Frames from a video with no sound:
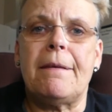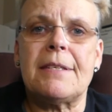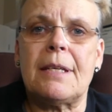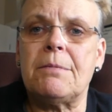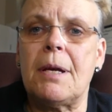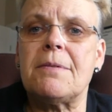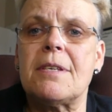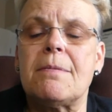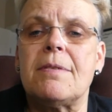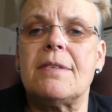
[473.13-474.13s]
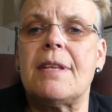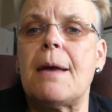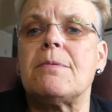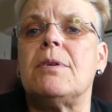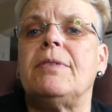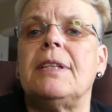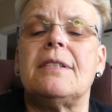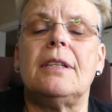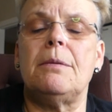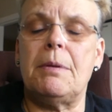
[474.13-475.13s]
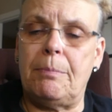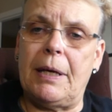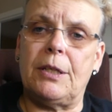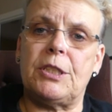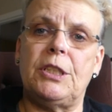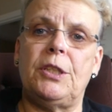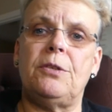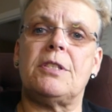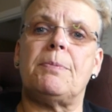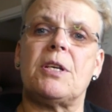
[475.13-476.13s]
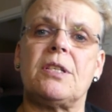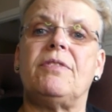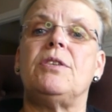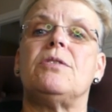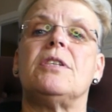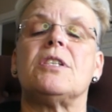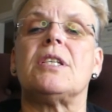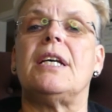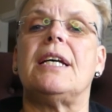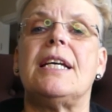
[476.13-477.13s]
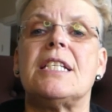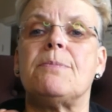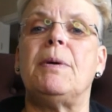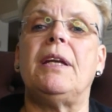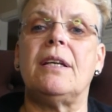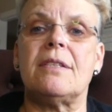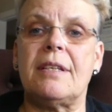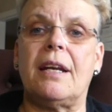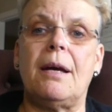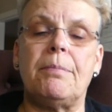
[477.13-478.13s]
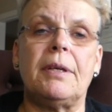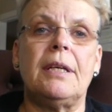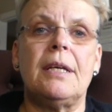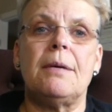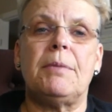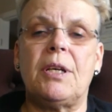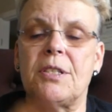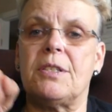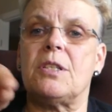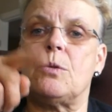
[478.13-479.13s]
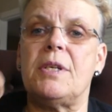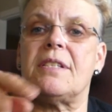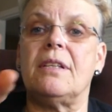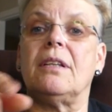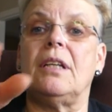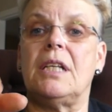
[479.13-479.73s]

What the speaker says: Sometimes the snap swivel is a little bit better to use, especially if you're using a spinning setup, because of the twist in the